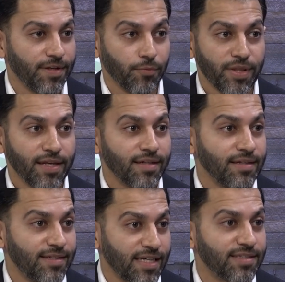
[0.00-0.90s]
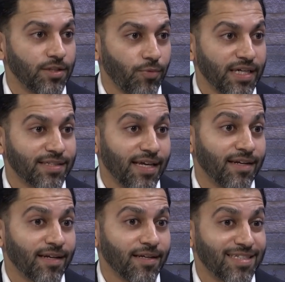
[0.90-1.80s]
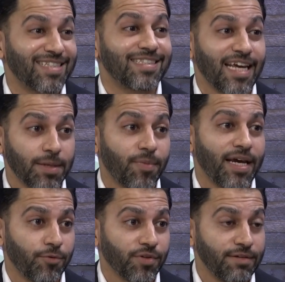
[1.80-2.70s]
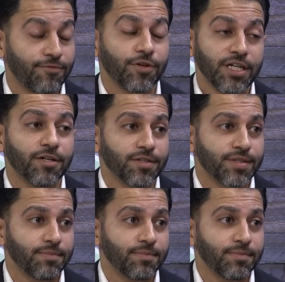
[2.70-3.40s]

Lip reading: within days to weeks and sustained pain relief for years.